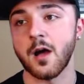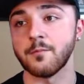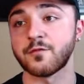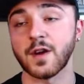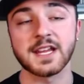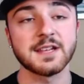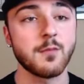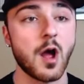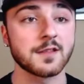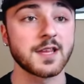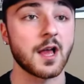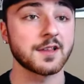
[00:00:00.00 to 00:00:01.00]
Frankie
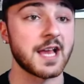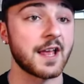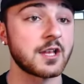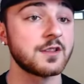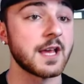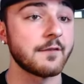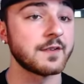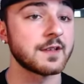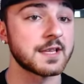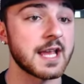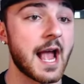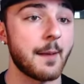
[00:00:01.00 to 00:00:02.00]
Montas, I could definitely
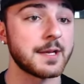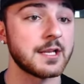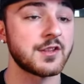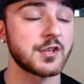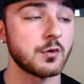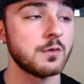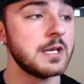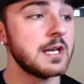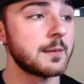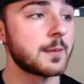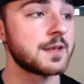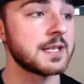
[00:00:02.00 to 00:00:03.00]
see happening too,
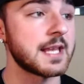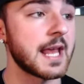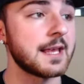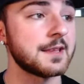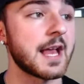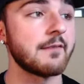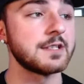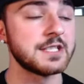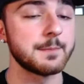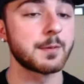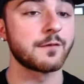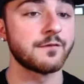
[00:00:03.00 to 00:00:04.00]
because the Yankees have a
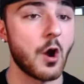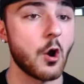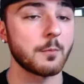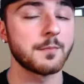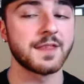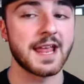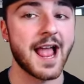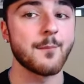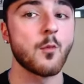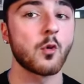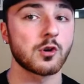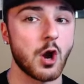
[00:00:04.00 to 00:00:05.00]
deeper farm. They have
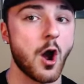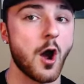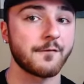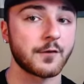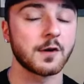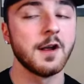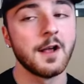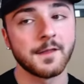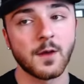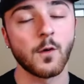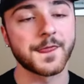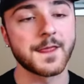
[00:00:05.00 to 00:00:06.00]
more to offer
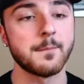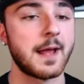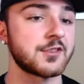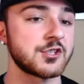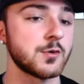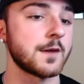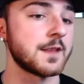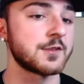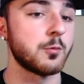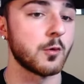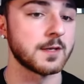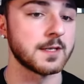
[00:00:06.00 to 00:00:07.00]
than what the Mets do at this
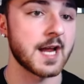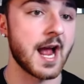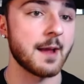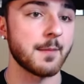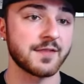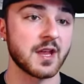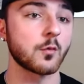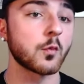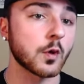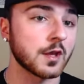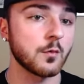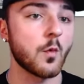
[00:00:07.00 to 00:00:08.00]
point in time, if they
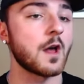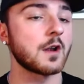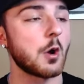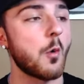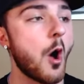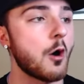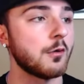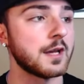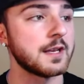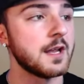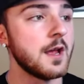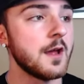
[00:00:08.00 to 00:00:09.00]
really want to go all
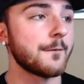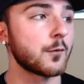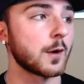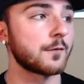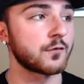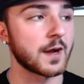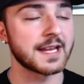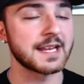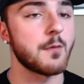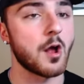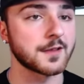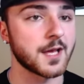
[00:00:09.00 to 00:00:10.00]
in for a Frankie
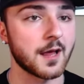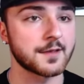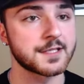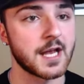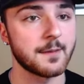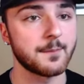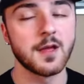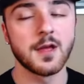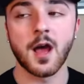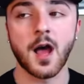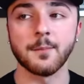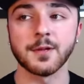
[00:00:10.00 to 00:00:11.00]
Montas type.
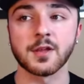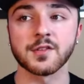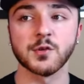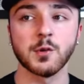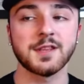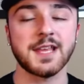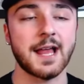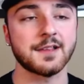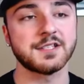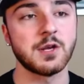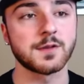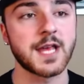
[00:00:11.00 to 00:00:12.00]
Because Luis
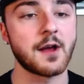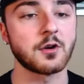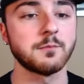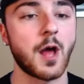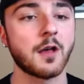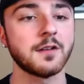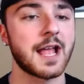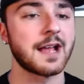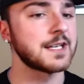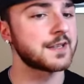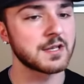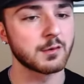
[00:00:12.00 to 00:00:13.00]
Castillo and Tyler Molly, I
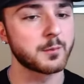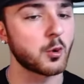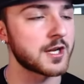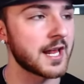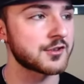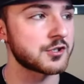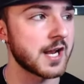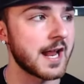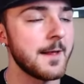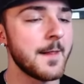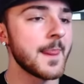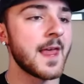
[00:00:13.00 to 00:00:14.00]
did see a report yesterday,
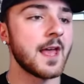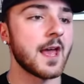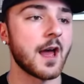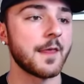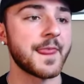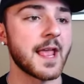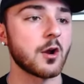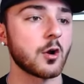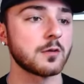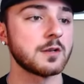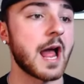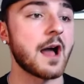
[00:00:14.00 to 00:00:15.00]
they are
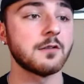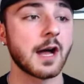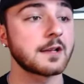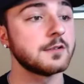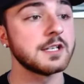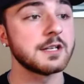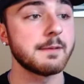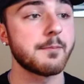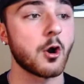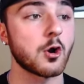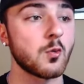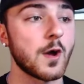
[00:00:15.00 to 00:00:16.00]
not likely to be
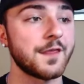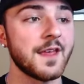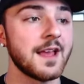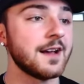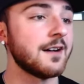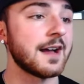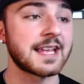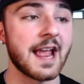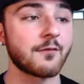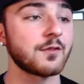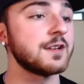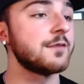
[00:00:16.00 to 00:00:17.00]
parted with. Like
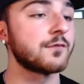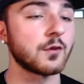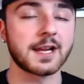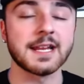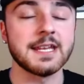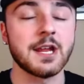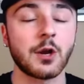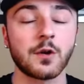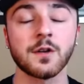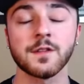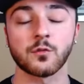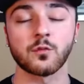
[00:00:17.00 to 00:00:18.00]
every freaking
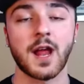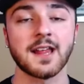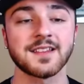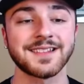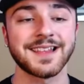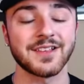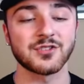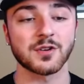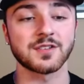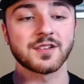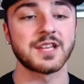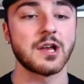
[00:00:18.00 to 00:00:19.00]
year, the Reds, they start
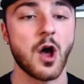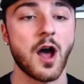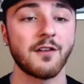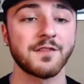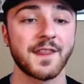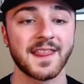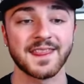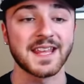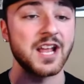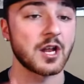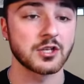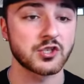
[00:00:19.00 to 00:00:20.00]
to sell off and then they
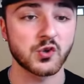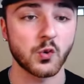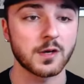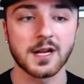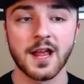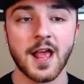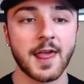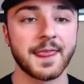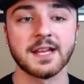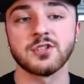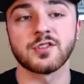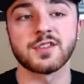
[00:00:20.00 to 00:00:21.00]
cut it short.
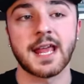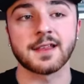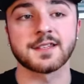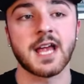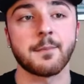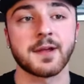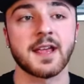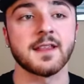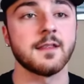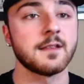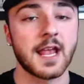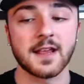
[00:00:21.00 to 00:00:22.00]
They just can't stop
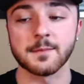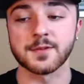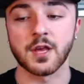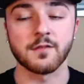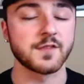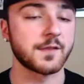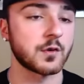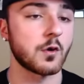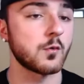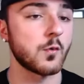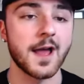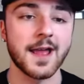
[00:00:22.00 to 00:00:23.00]
gain themselves in their
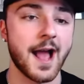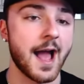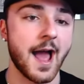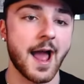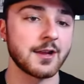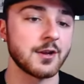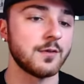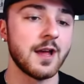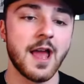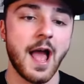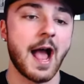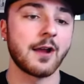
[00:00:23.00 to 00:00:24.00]
own way. I don't
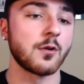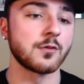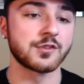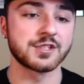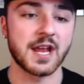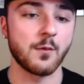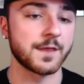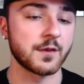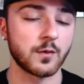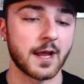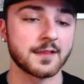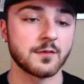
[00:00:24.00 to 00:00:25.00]
understand what the
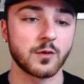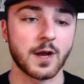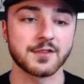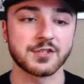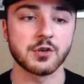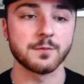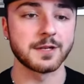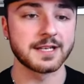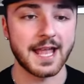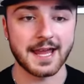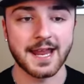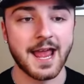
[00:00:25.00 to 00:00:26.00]
Reds do. But
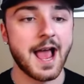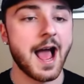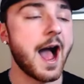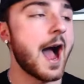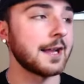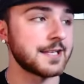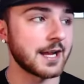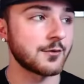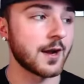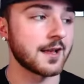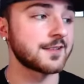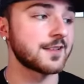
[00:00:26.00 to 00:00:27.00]
again, I
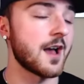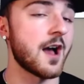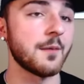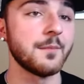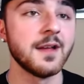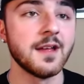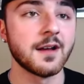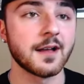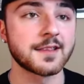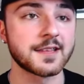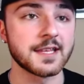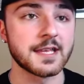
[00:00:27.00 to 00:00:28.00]
digress.
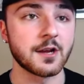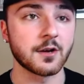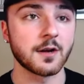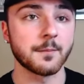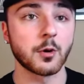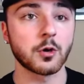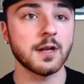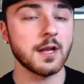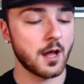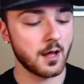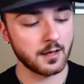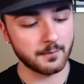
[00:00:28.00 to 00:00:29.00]
Let's see here. Murray,
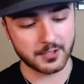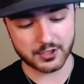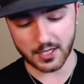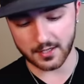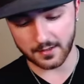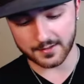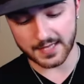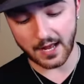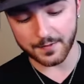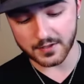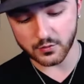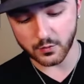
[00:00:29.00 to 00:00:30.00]
let me check. Is
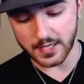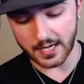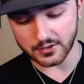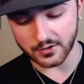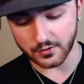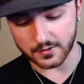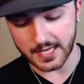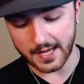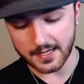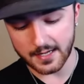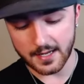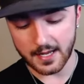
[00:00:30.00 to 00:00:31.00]
that the tweet I just looked at?